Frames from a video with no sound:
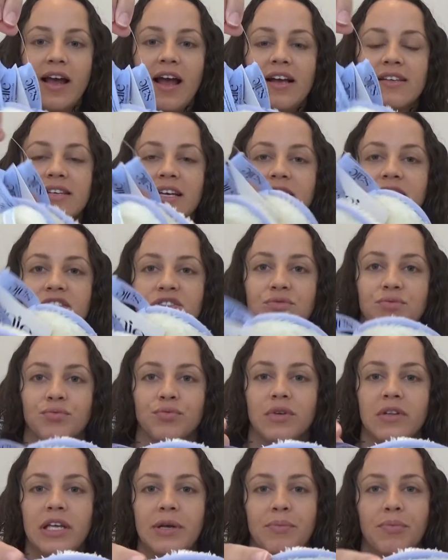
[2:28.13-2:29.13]
has like this
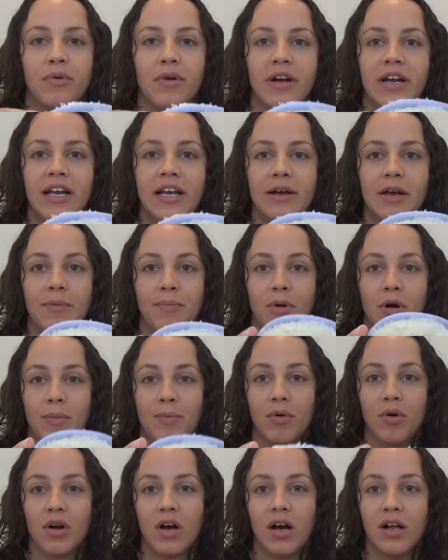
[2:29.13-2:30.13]
really pretty
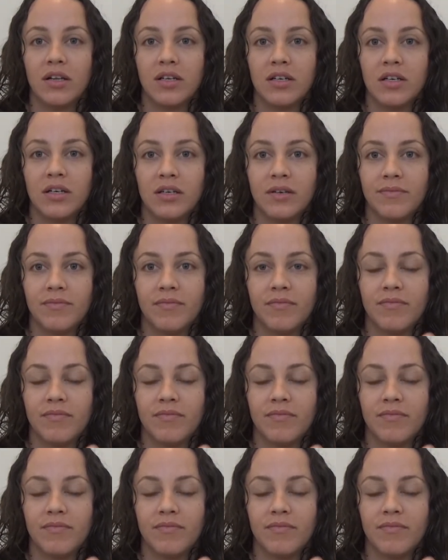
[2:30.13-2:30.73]
purple color